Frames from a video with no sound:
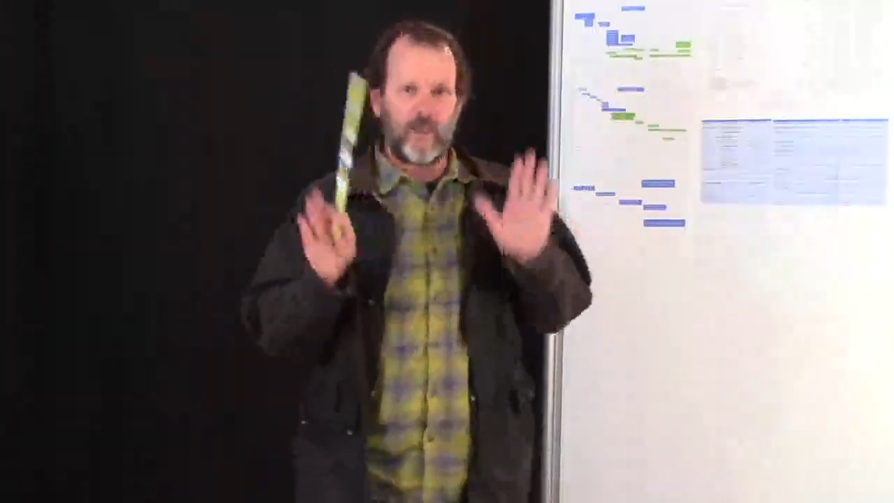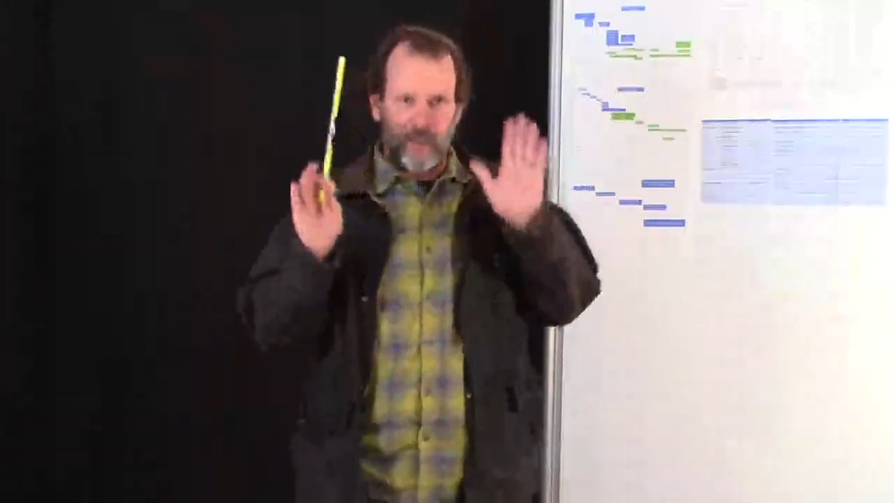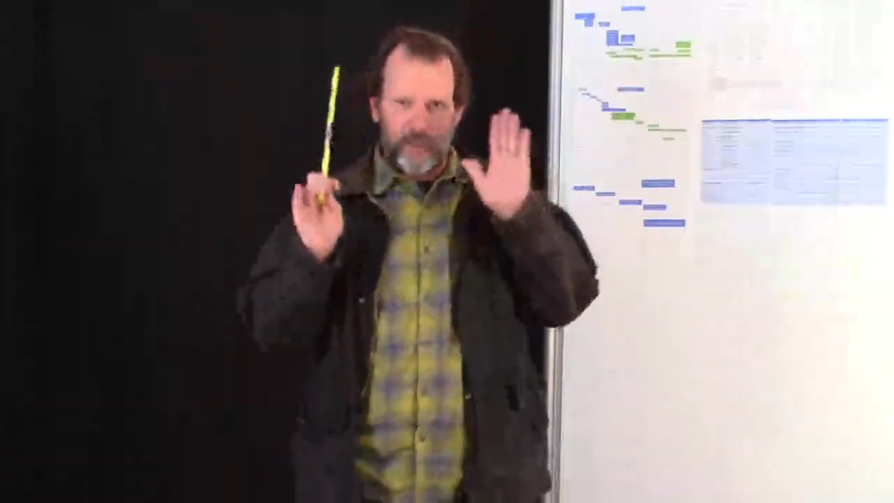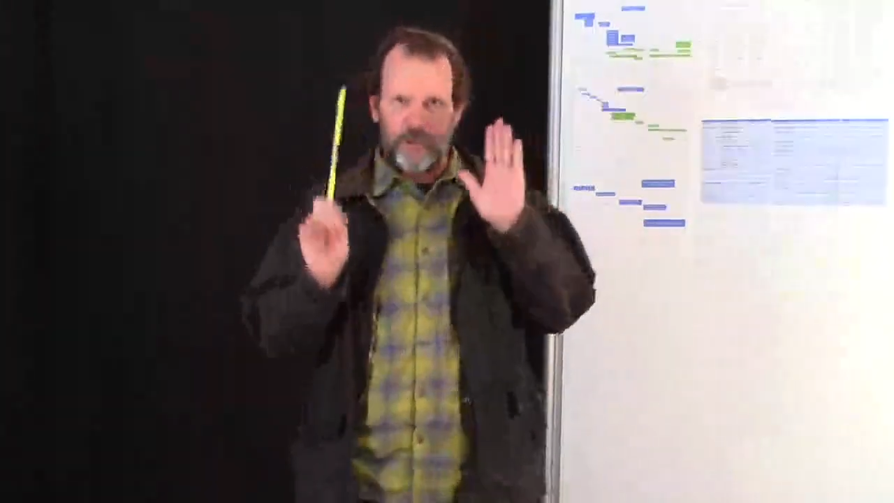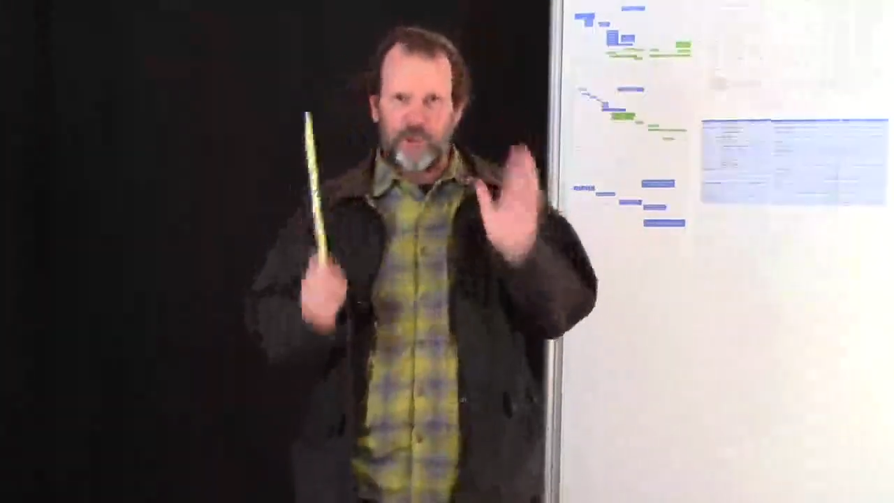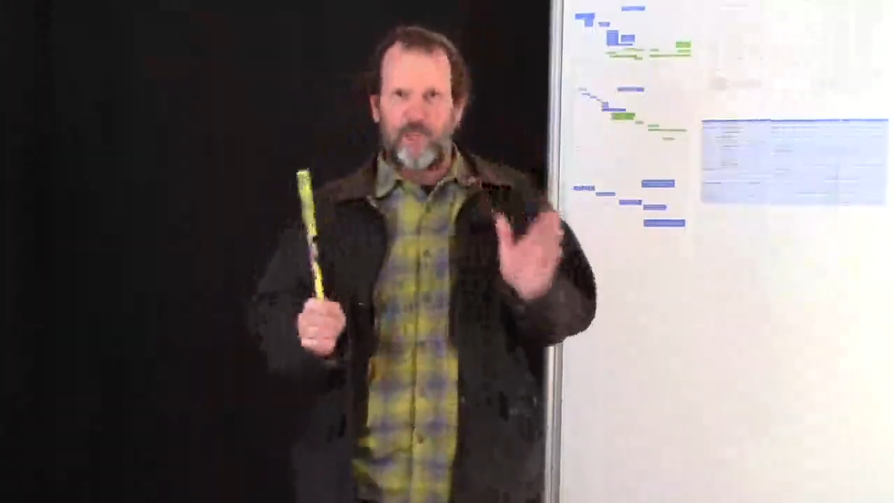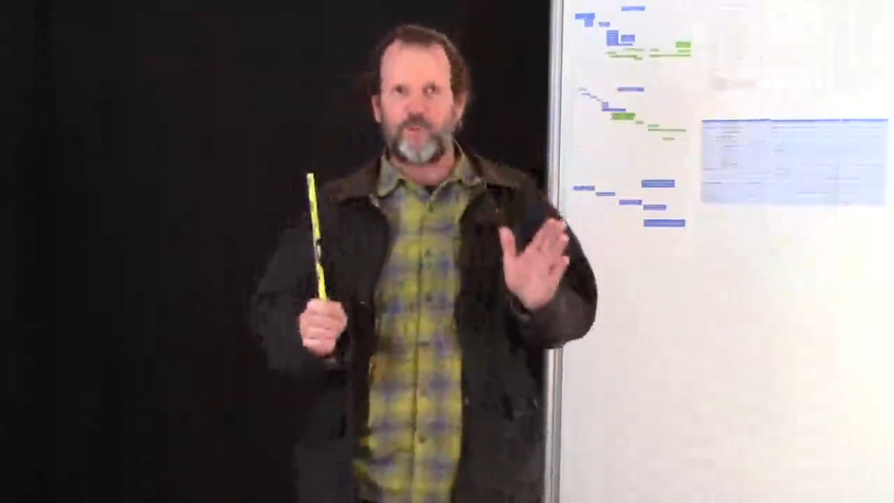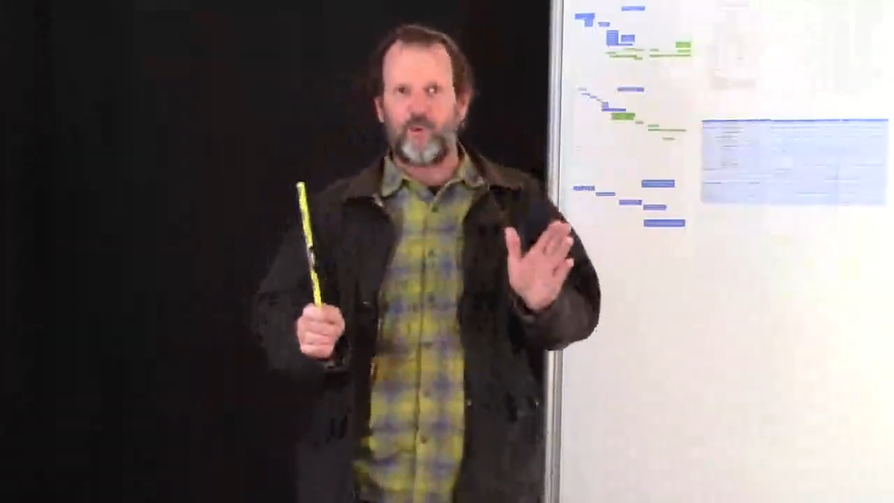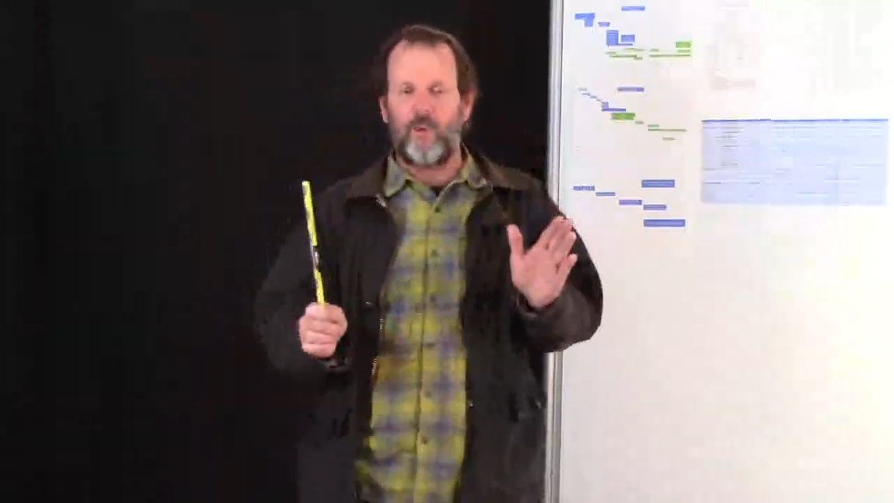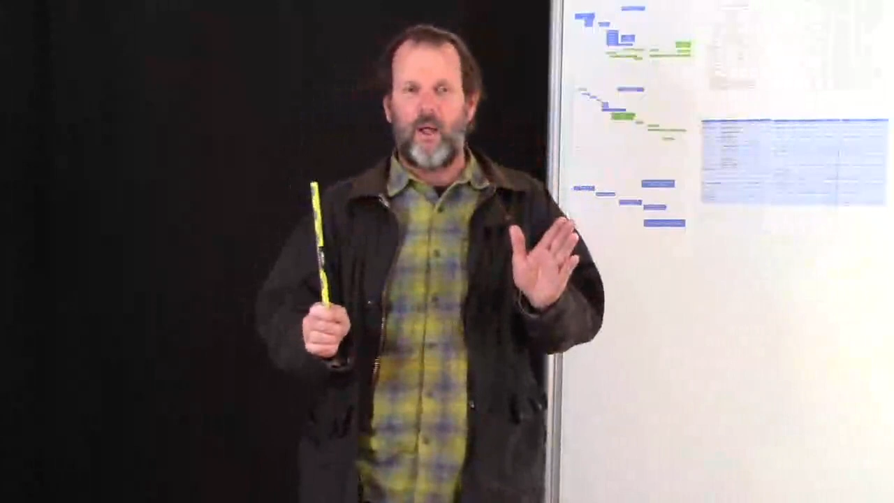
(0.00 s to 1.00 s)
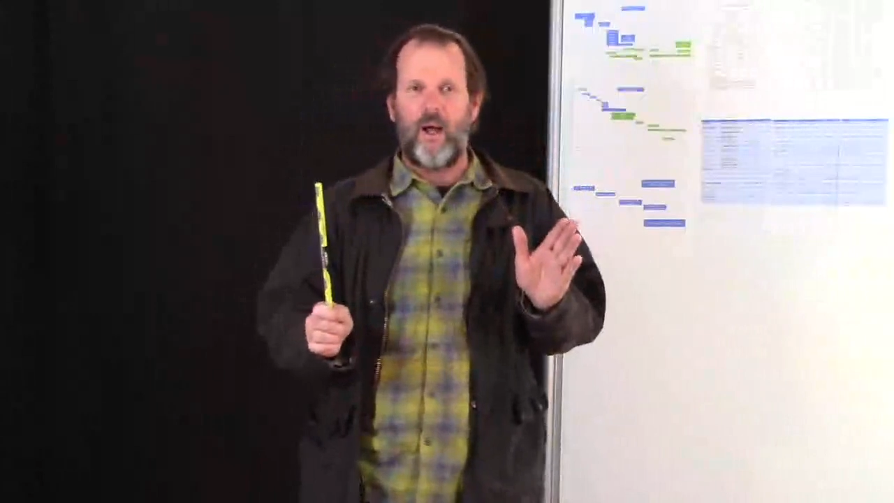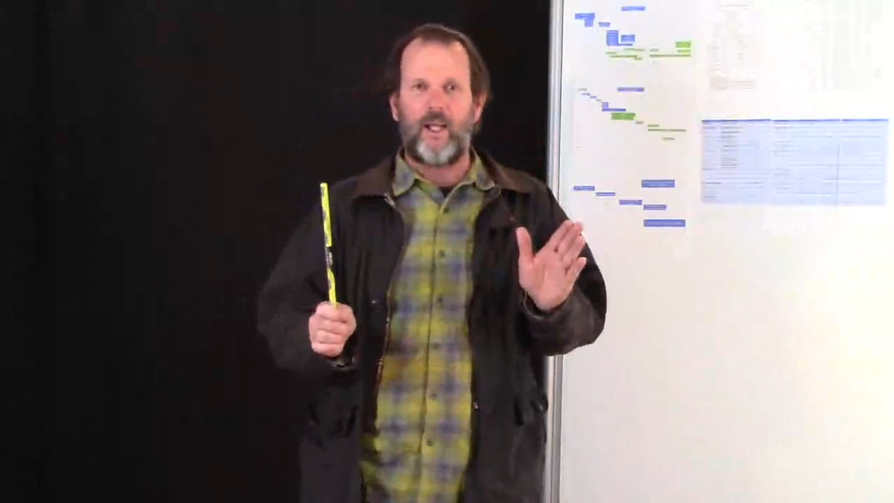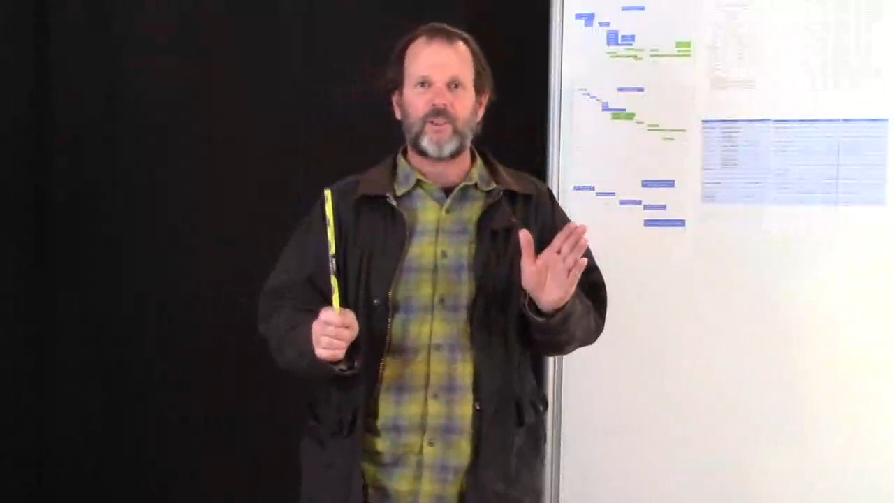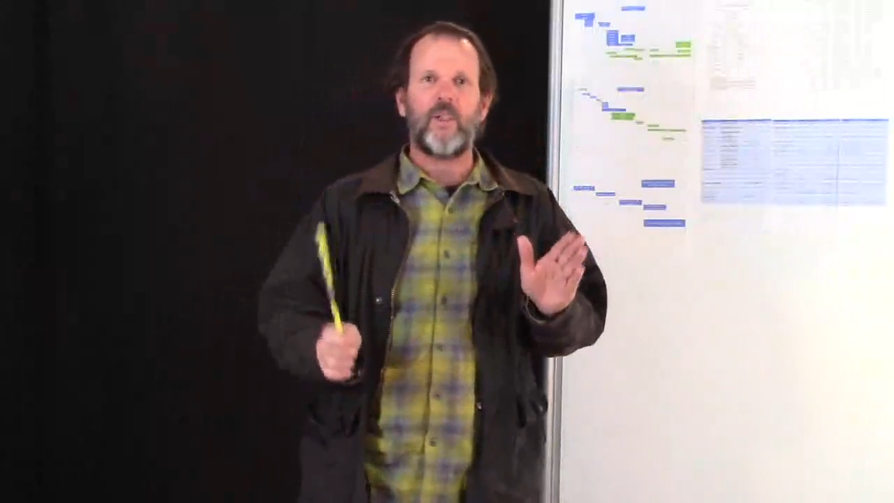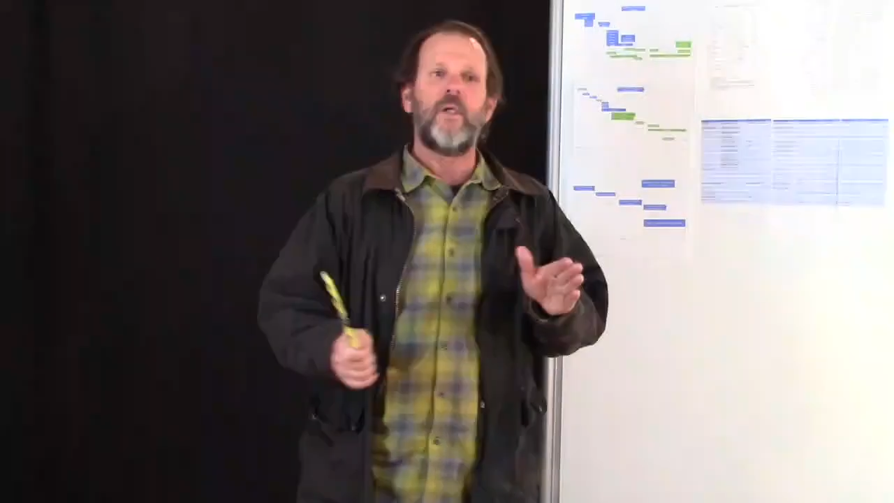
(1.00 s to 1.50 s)

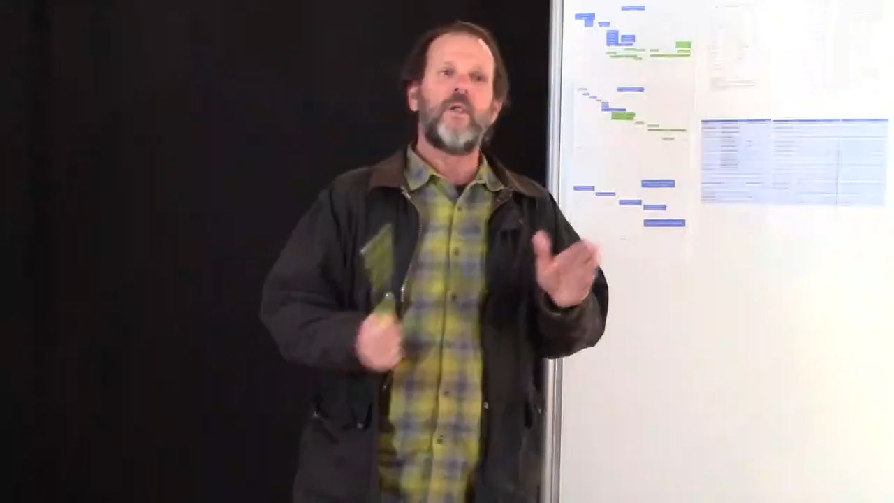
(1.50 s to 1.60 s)
conceptualize